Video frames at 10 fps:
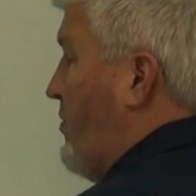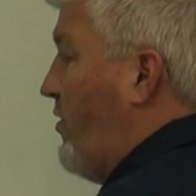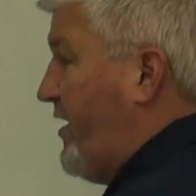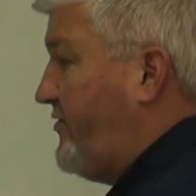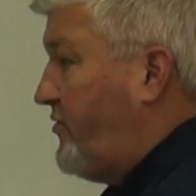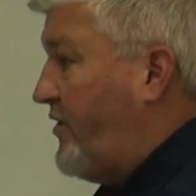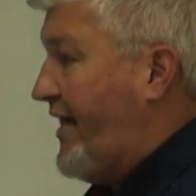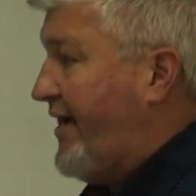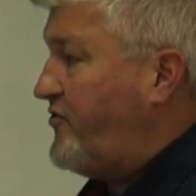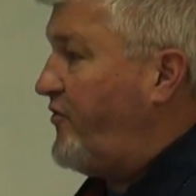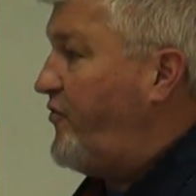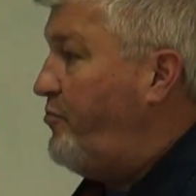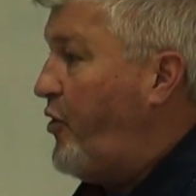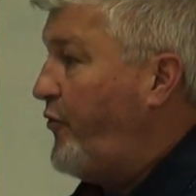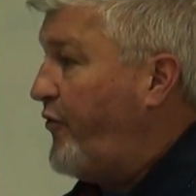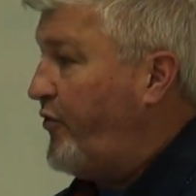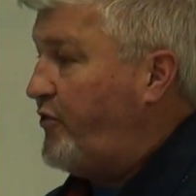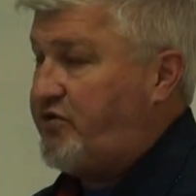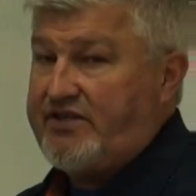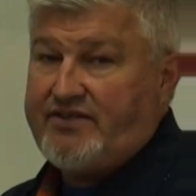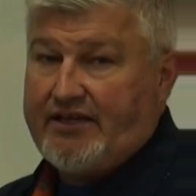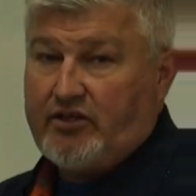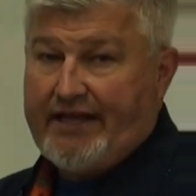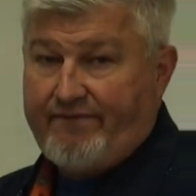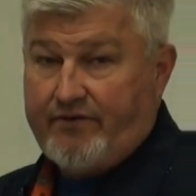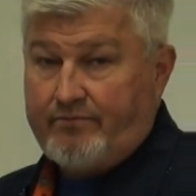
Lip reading: we wanted. So the answer for both of those is angle F.